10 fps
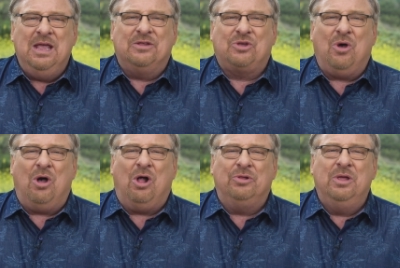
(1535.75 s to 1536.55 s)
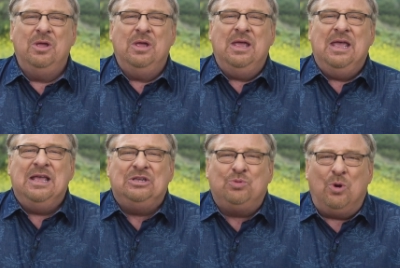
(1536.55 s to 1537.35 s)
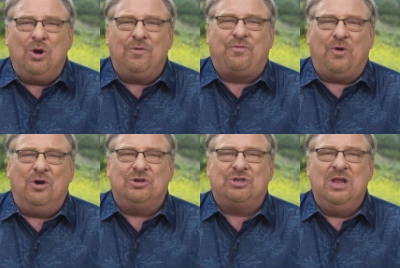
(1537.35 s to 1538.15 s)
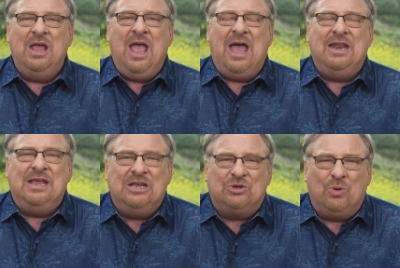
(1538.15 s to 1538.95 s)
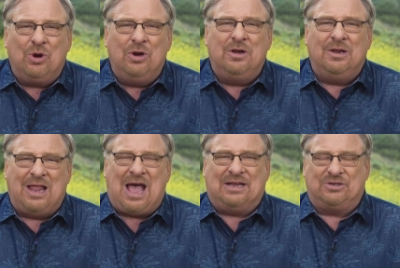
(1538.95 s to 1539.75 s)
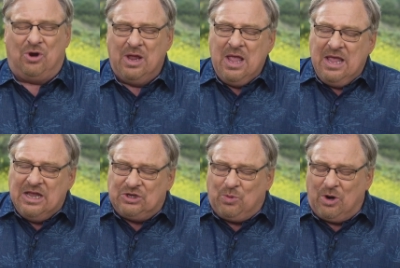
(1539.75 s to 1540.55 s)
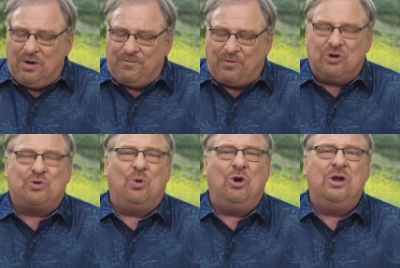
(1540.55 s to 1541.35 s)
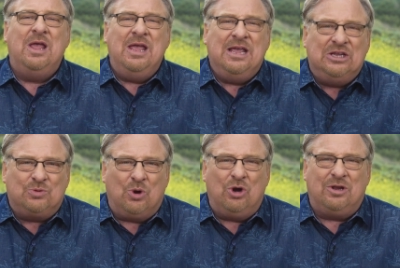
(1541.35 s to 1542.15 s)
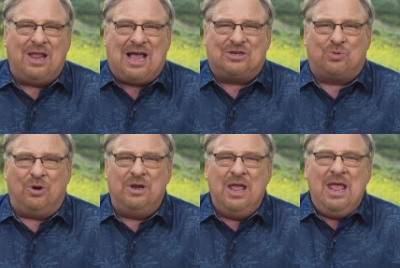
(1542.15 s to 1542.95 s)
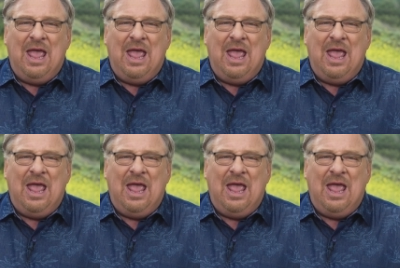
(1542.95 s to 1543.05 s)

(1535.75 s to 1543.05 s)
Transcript: It's called His Word First and His Word Last, or His Word, First Word, His Word, Last Word.